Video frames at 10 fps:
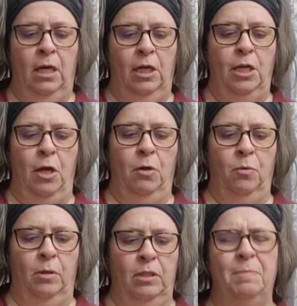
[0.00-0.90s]
in
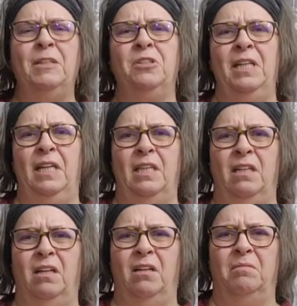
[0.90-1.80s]

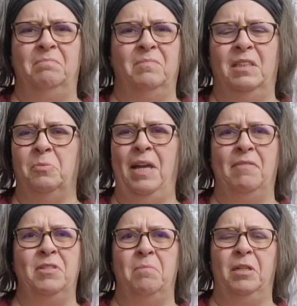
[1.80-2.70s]
the, because we
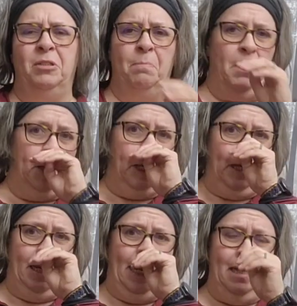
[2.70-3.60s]
have so much
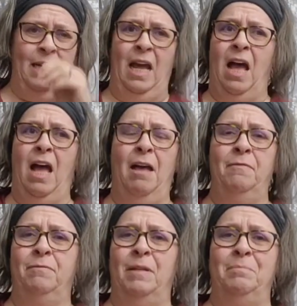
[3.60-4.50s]
mud, and
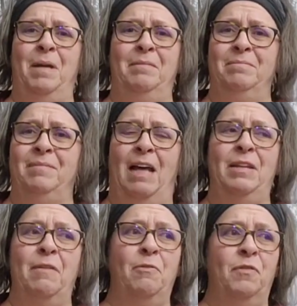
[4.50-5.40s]
I'll
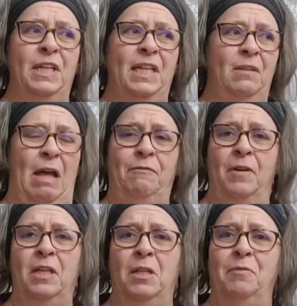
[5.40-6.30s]
never forget, I
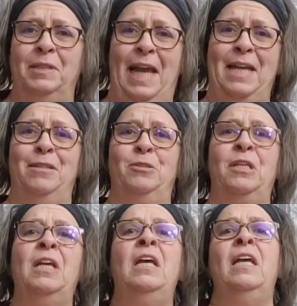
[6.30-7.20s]
fell in love with
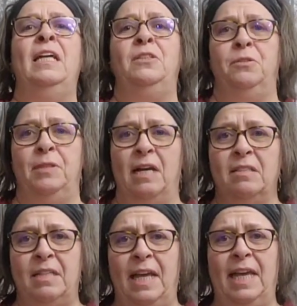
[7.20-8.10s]
gaiters in
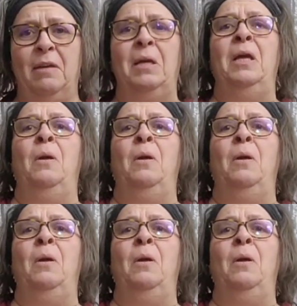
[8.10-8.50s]
2008.